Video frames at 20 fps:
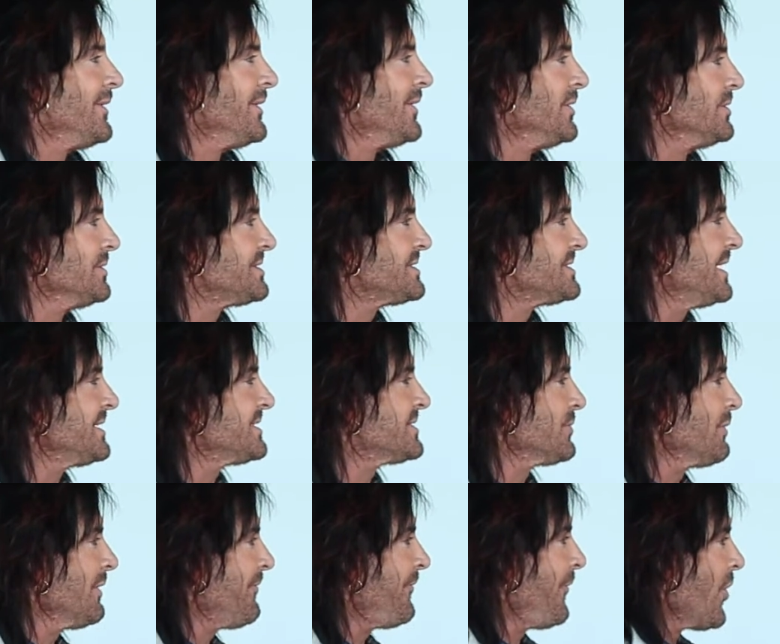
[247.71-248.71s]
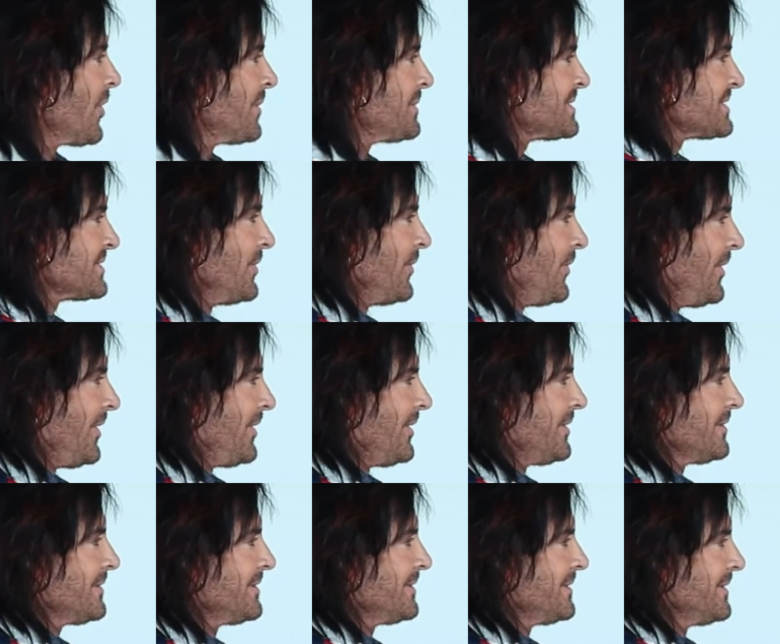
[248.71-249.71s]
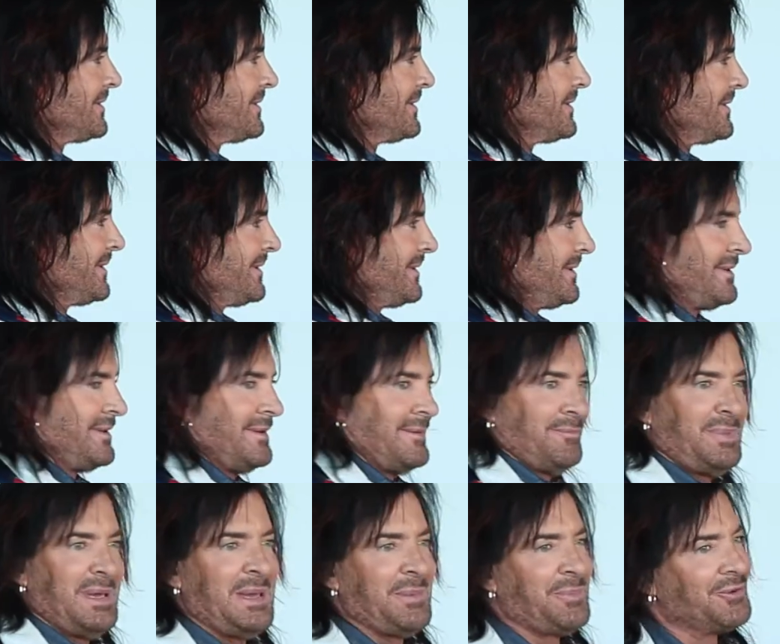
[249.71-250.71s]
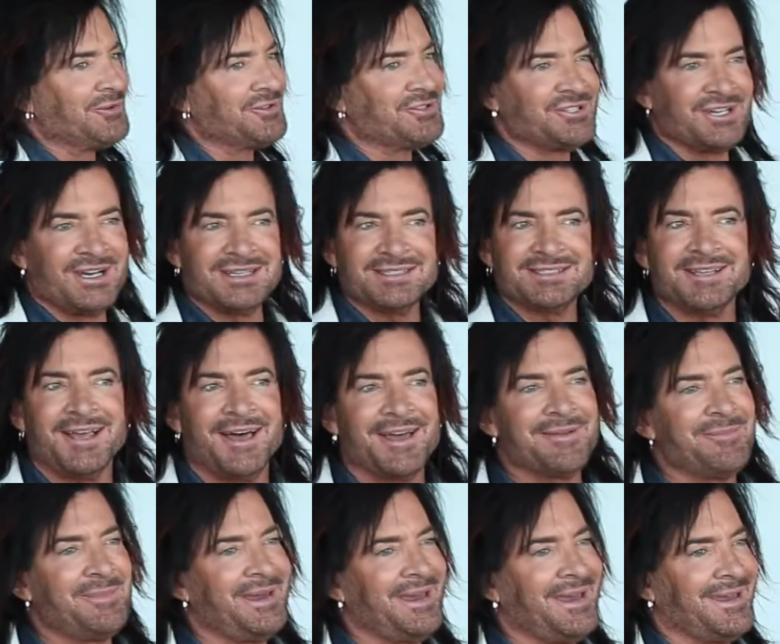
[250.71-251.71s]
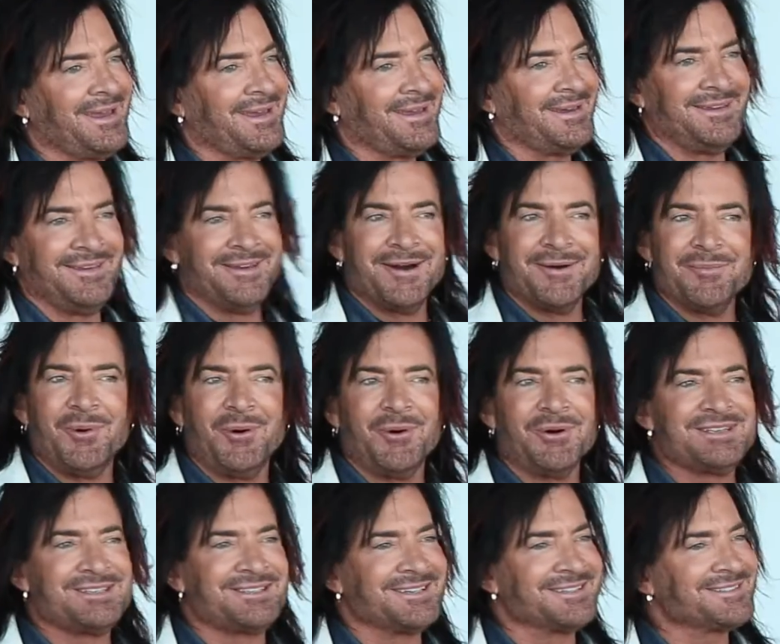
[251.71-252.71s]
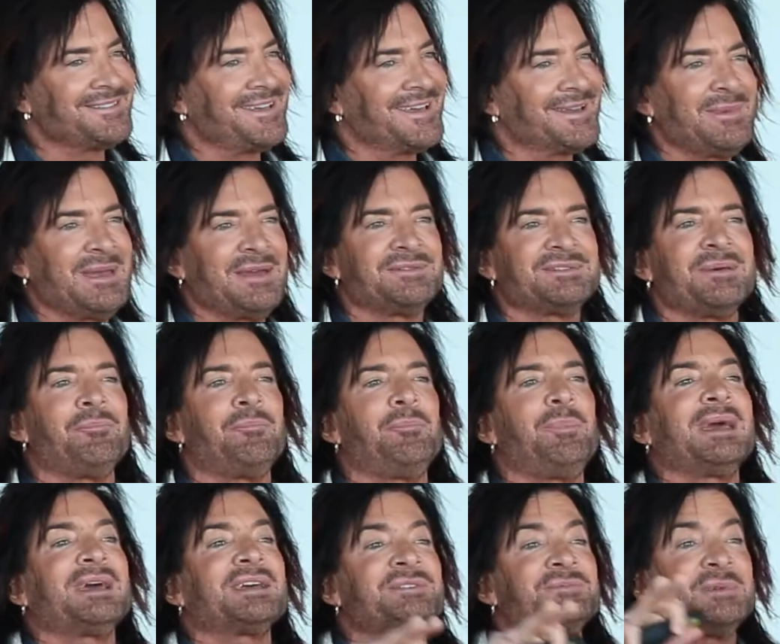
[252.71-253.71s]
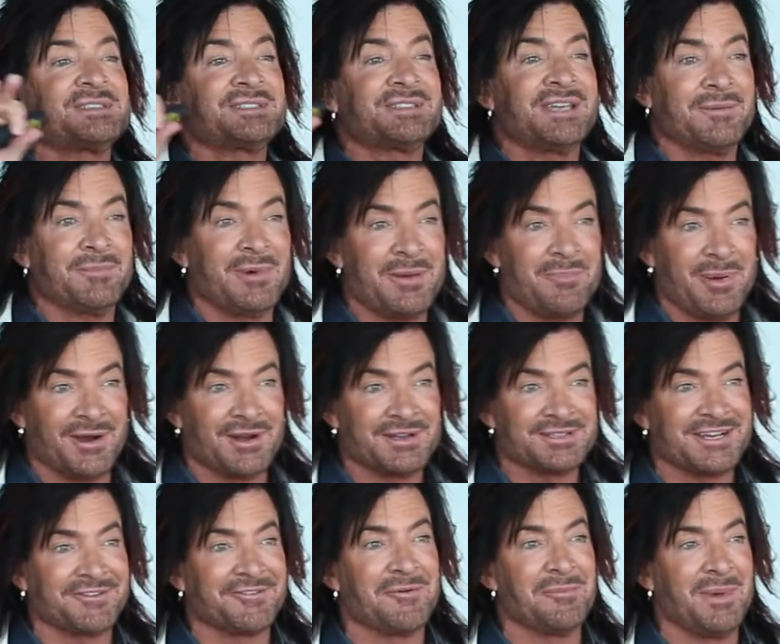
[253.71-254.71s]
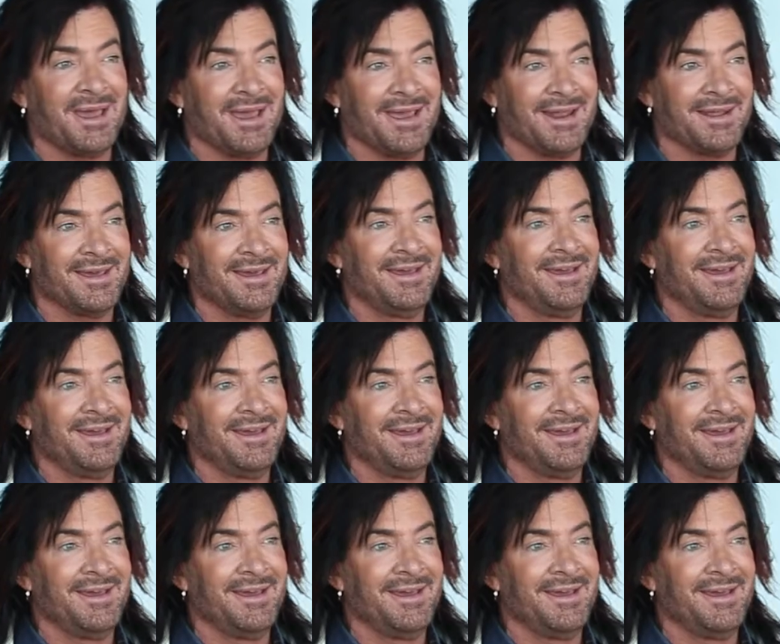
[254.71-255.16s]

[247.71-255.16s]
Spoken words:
Who was sent to reform school? People just like me, young boys just like me. It was the biggest mistake my parents ever made.